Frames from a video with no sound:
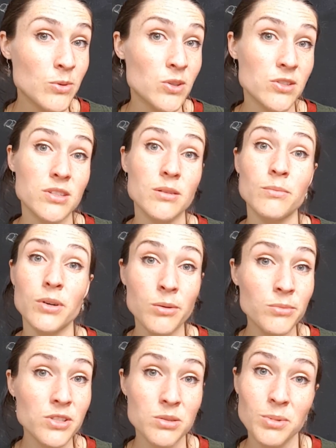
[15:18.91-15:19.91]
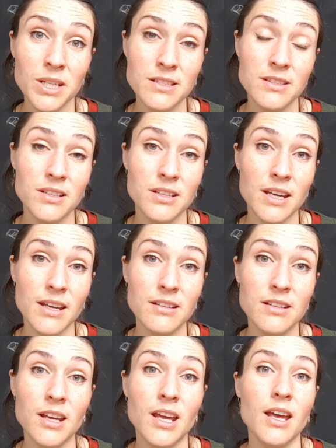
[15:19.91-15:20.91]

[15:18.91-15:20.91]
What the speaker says: because the mom respects the dad,